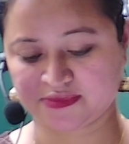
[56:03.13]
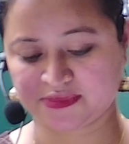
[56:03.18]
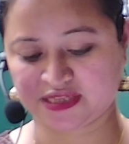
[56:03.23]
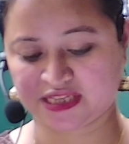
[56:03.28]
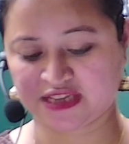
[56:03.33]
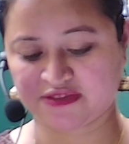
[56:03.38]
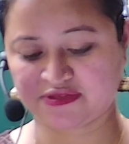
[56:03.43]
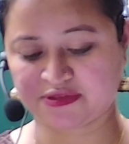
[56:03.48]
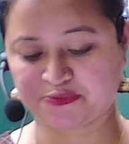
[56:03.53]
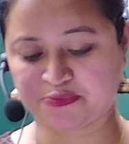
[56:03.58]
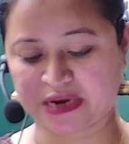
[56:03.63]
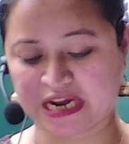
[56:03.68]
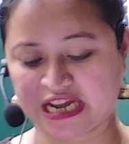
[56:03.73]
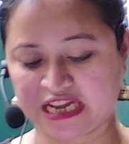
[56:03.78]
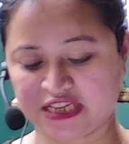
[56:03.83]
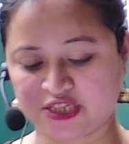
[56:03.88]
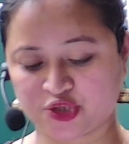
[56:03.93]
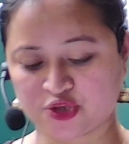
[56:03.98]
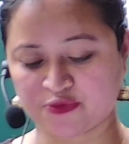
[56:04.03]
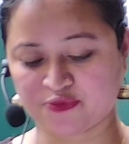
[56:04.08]
If the
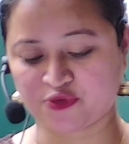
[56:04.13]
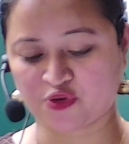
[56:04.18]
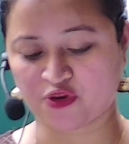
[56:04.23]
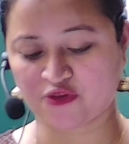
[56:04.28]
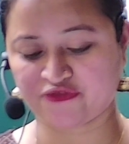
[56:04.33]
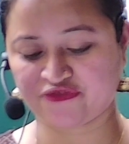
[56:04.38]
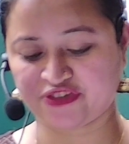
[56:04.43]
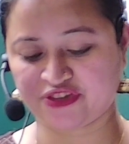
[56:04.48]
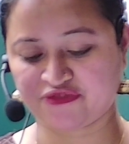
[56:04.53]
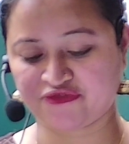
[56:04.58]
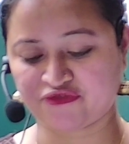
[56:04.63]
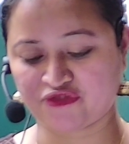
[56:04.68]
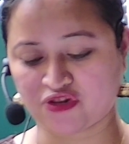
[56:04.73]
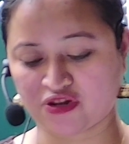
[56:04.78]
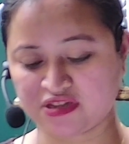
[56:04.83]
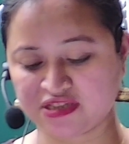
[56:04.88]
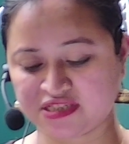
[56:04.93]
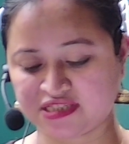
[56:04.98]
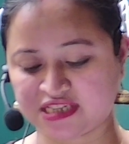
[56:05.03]
price of coffee falls,